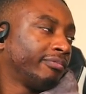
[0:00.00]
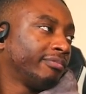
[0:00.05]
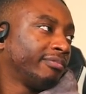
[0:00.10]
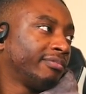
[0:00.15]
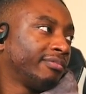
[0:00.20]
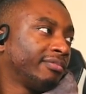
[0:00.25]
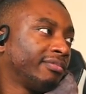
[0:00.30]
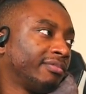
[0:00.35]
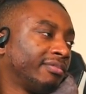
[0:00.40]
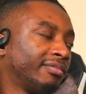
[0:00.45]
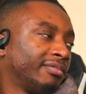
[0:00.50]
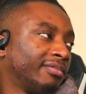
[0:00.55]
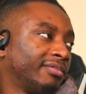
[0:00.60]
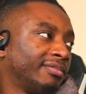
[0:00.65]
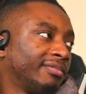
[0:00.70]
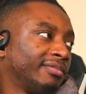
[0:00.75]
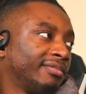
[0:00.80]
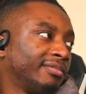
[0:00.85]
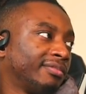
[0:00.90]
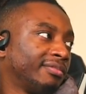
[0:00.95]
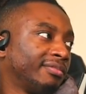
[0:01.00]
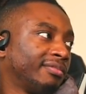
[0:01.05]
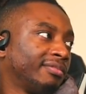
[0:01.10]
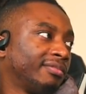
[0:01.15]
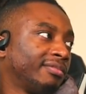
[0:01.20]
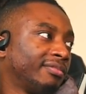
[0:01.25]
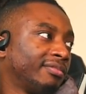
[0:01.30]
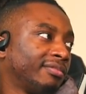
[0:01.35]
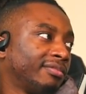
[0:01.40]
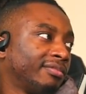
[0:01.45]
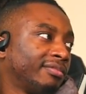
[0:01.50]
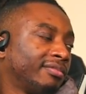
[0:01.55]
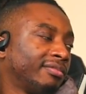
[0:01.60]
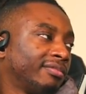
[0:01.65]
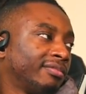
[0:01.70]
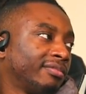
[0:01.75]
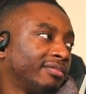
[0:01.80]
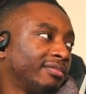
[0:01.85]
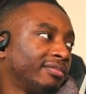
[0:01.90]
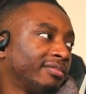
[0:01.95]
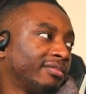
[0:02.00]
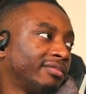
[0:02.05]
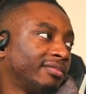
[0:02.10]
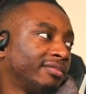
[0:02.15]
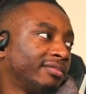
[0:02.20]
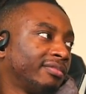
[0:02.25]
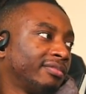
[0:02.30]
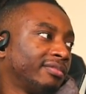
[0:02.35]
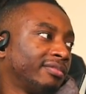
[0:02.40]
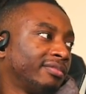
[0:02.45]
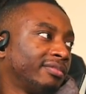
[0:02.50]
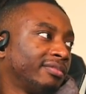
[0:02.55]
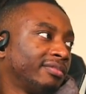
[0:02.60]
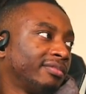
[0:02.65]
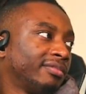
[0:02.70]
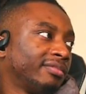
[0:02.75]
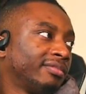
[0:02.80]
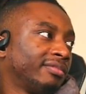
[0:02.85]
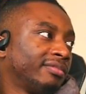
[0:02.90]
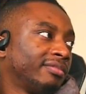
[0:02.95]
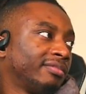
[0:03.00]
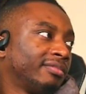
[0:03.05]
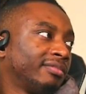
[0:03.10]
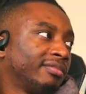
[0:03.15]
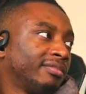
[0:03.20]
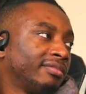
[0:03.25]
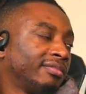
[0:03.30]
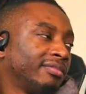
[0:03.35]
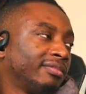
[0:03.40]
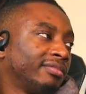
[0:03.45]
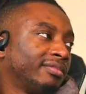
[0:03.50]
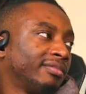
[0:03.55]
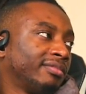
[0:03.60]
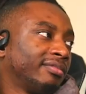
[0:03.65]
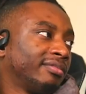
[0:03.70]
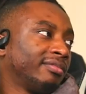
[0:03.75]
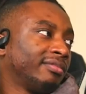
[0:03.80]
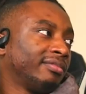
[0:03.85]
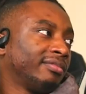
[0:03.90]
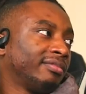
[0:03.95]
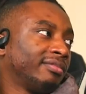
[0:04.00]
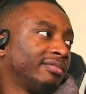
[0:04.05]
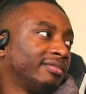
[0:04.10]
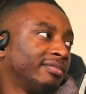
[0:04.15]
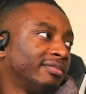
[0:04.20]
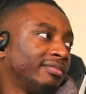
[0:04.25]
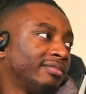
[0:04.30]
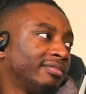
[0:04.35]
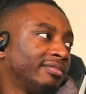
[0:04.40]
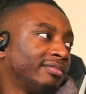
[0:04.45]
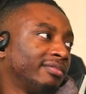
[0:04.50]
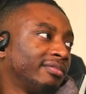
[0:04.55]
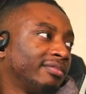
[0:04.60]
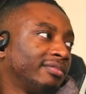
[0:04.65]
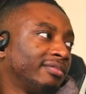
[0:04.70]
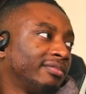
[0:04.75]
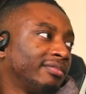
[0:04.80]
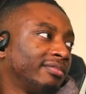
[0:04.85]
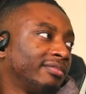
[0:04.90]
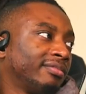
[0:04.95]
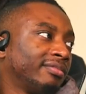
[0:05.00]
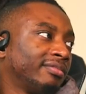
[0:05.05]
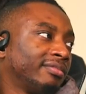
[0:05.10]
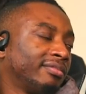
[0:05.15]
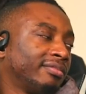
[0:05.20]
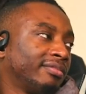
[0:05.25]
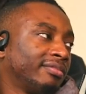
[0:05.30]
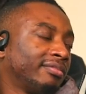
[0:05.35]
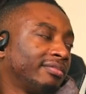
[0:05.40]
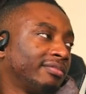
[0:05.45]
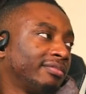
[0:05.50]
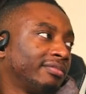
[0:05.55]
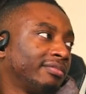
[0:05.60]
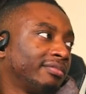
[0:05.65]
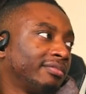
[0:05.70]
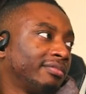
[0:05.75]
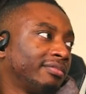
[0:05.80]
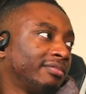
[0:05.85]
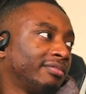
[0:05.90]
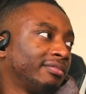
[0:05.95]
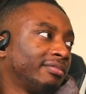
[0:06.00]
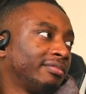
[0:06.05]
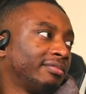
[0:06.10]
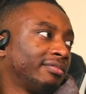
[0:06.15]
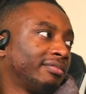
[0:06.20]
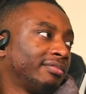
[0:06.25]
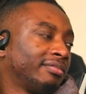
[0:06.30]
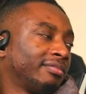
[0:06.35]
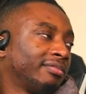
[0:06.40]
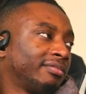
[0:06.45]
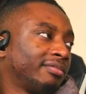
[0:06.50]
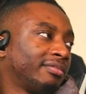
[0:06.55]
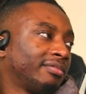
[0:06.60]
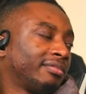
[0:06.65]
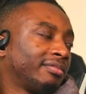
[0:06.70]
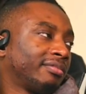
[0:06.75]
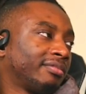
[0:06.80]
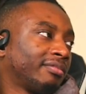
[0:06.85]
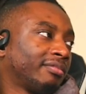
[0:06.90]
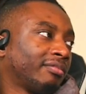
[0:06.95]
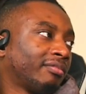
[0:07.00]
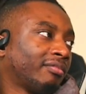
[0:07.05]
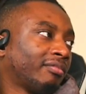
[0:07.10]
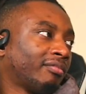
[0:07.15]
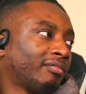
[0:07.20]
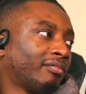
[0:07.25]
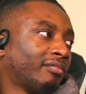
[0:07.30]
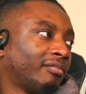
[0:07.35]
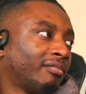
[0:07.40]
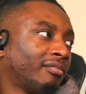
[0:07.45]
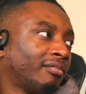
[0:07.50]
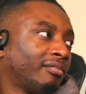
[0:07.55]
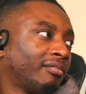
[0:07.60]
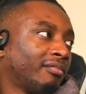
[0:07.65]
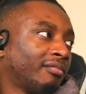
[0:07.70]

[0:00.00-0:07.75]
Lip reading: (not speaking)